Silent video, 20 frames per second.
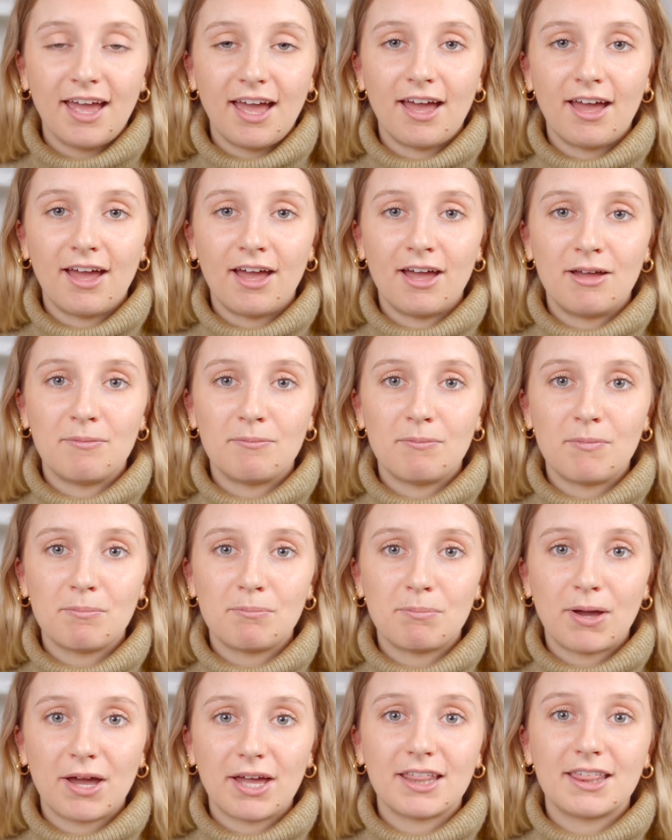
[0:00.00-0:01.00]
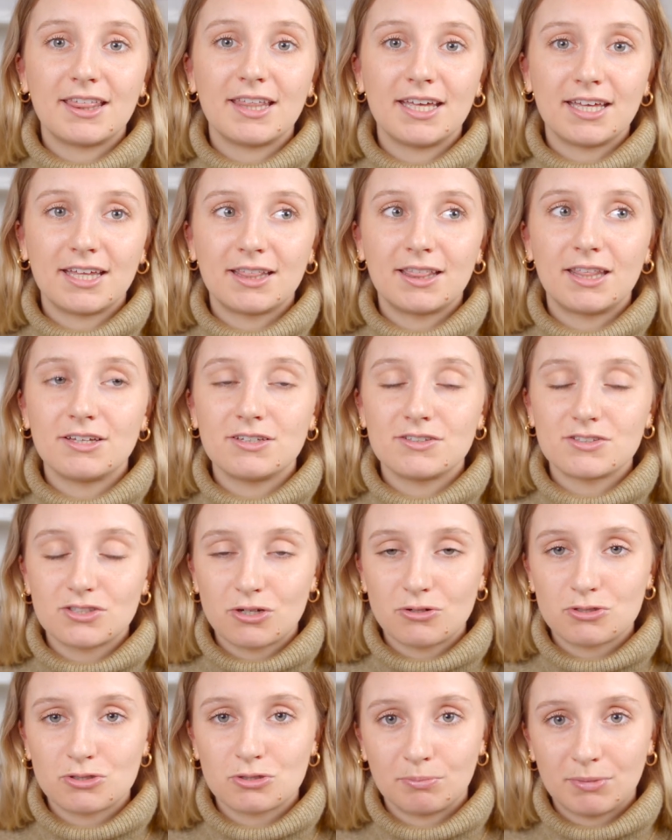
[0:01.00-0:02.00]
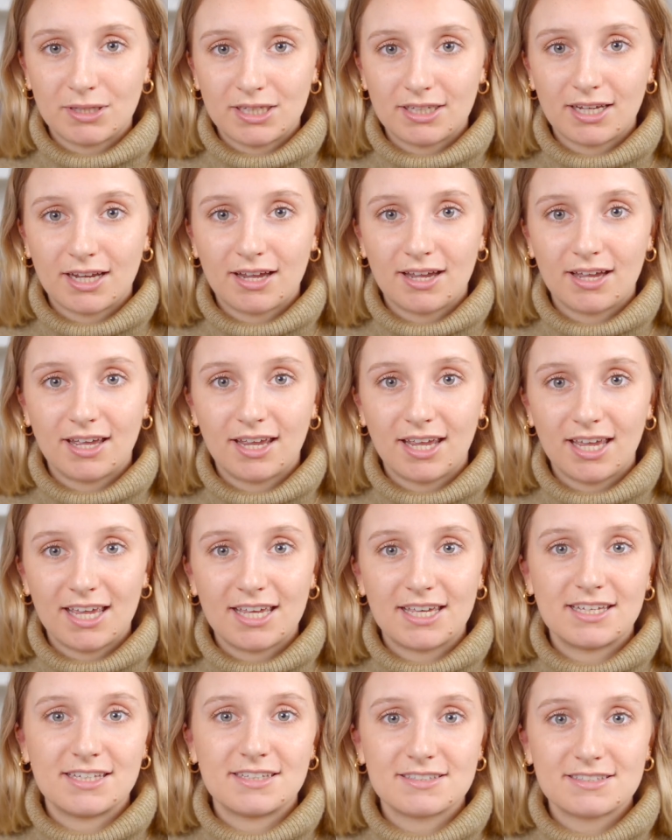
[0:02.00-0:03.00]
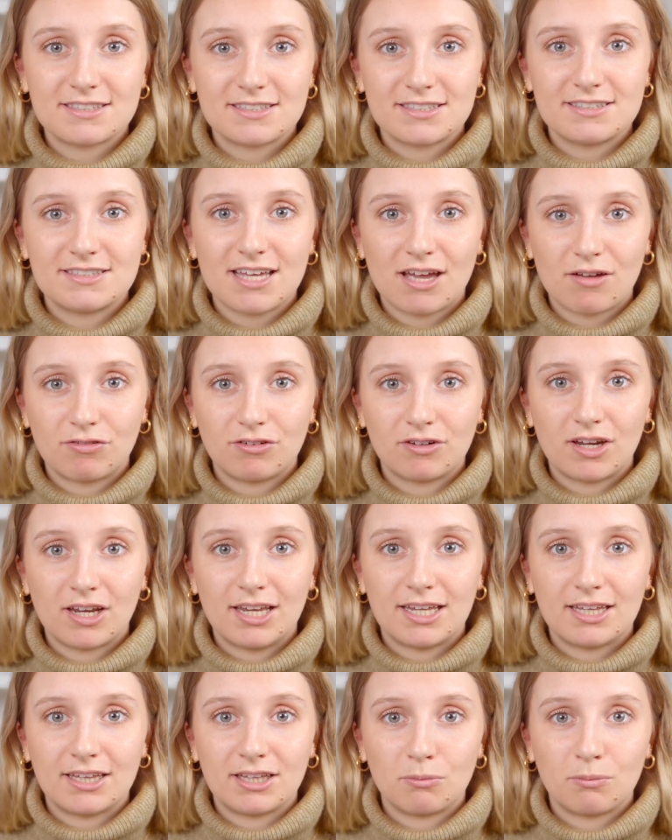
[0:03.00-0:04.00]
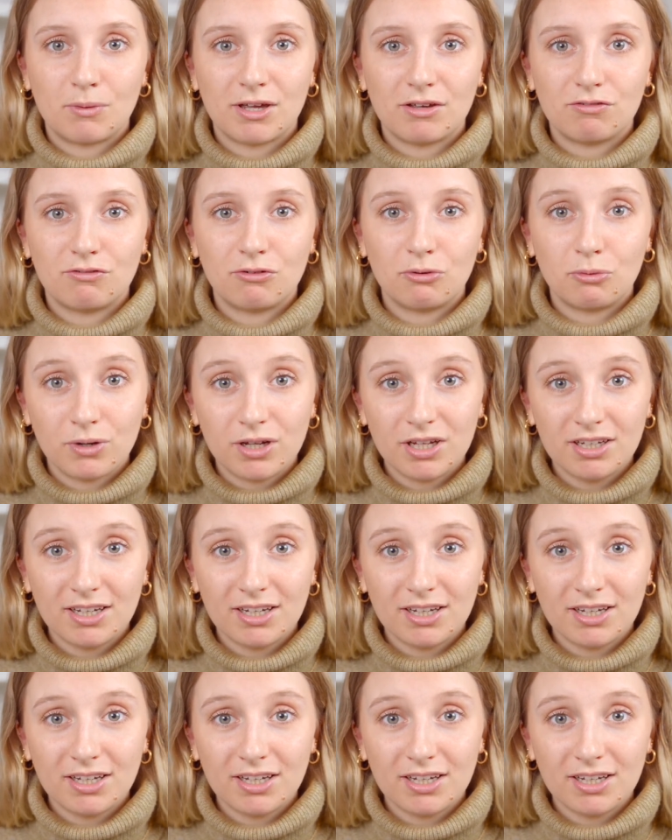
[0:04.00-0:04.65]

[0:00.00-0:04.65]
But I think that social media is definitely the way forward.